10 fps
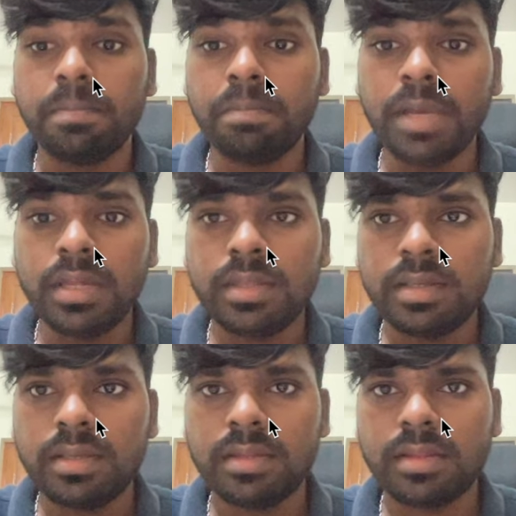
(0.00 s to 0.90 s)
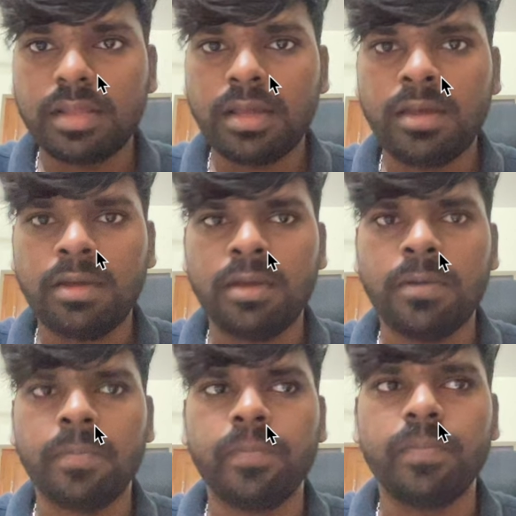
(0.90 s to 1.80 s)
Basic is the
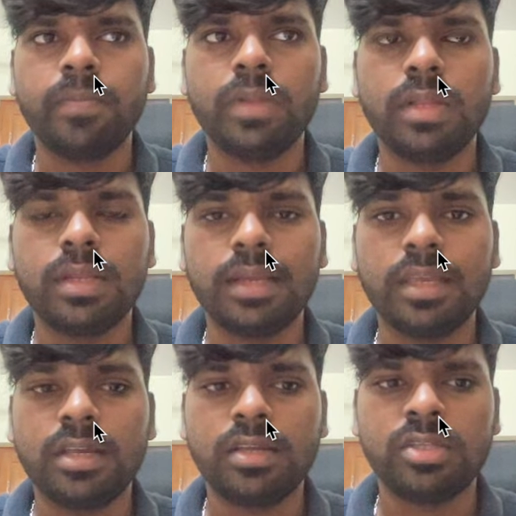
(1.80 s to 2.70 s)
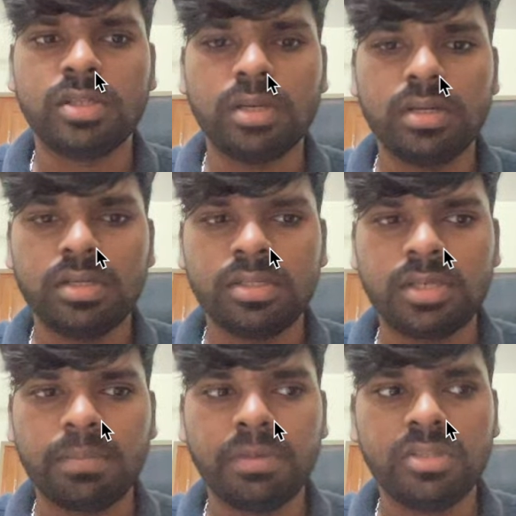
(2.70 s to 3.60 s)
it's like a
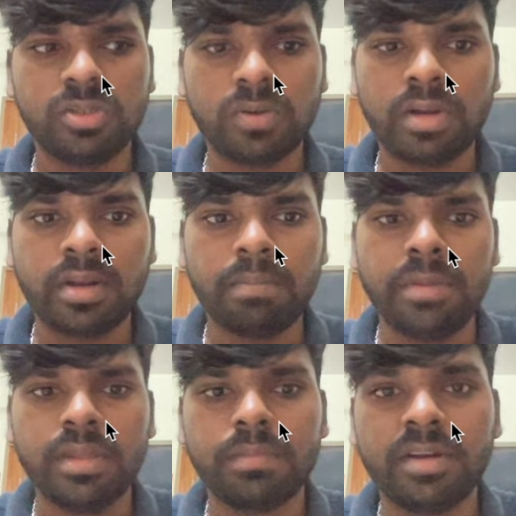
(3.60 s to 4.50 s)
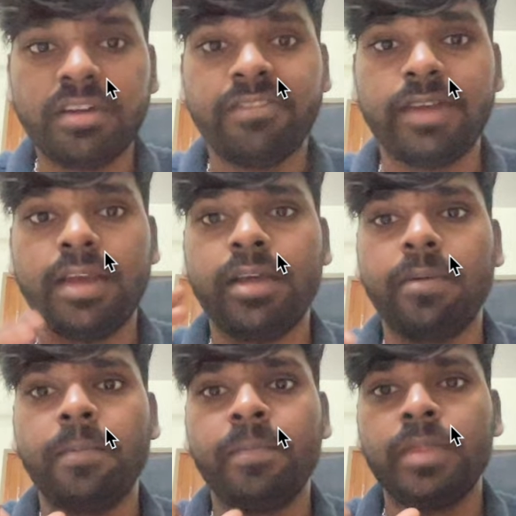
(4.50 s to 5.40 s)
stepping stone or a basement of a
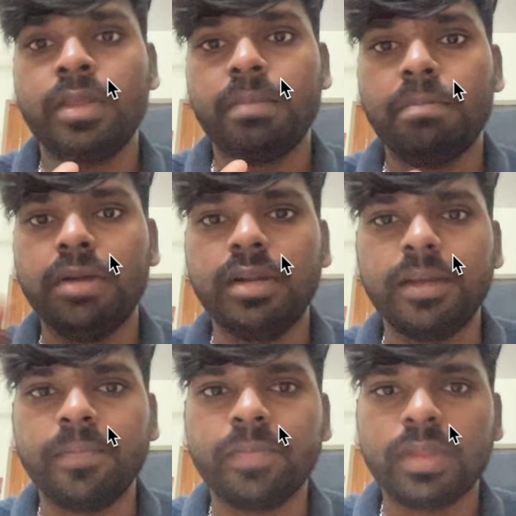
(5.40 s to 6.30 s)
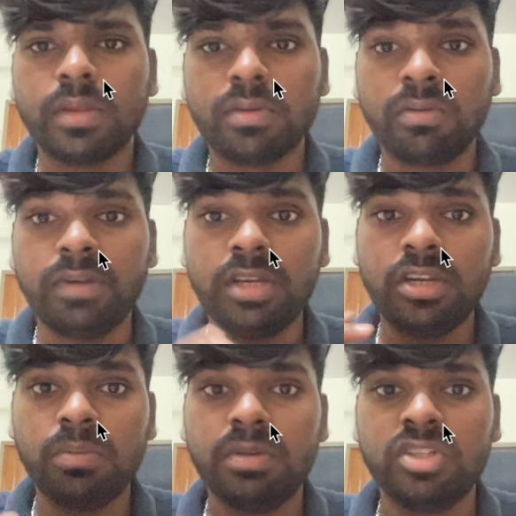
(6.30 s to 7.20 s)
building. So we
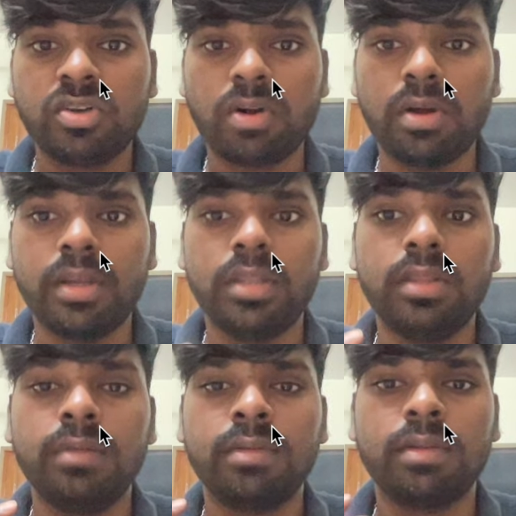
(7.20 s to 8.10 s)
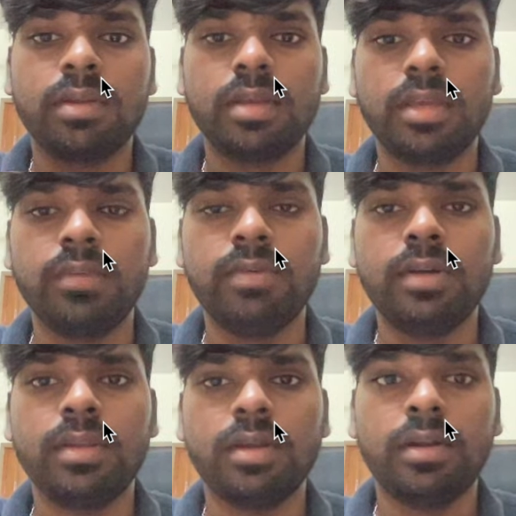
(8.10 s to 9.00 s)
need to be strong in those
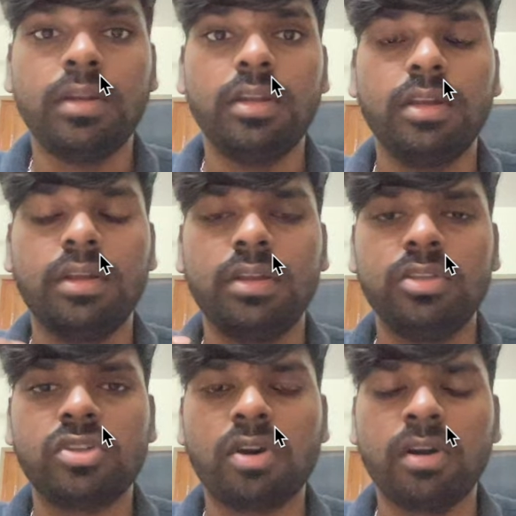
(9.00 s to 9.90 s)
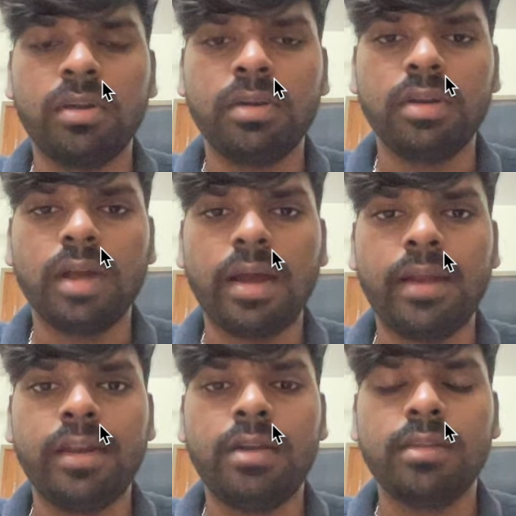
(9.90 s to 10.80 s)
keywords and strong,
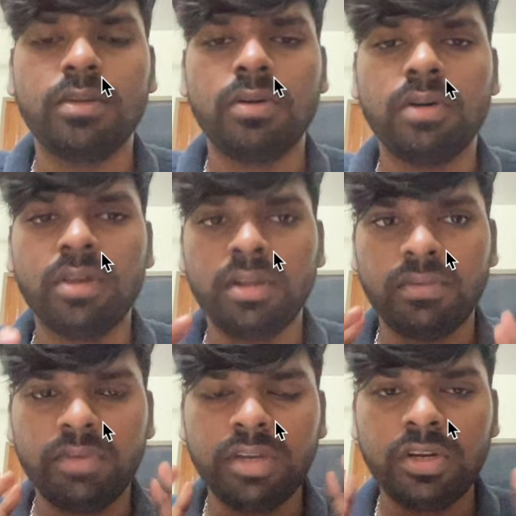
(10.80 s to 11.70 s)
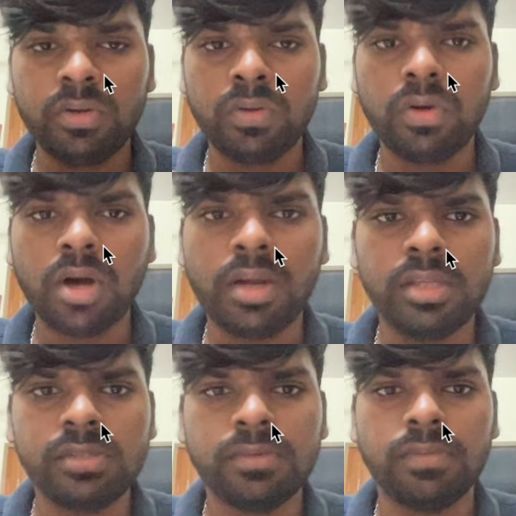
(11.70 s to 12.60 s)
and also we need to
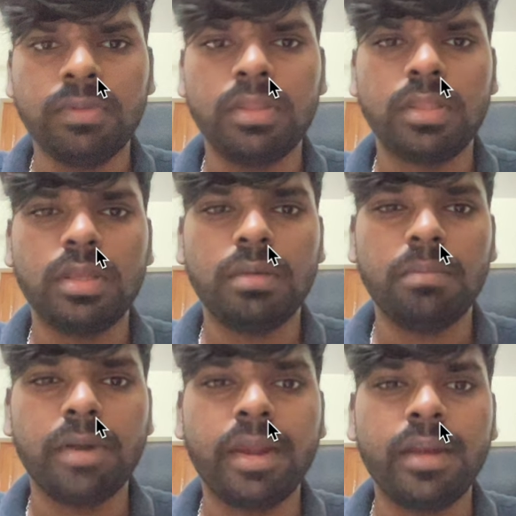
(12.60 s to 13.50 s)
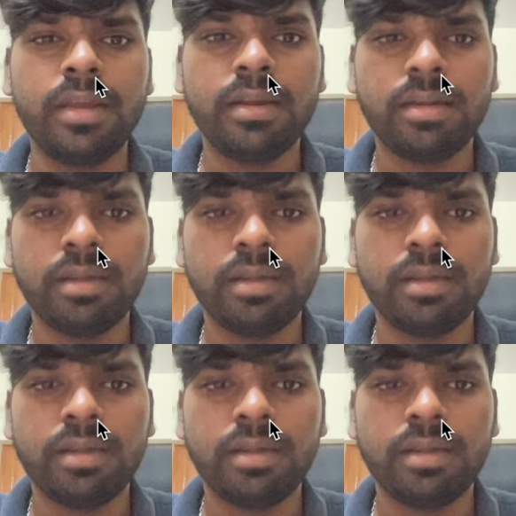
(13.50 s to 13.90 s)
knowledge with brighter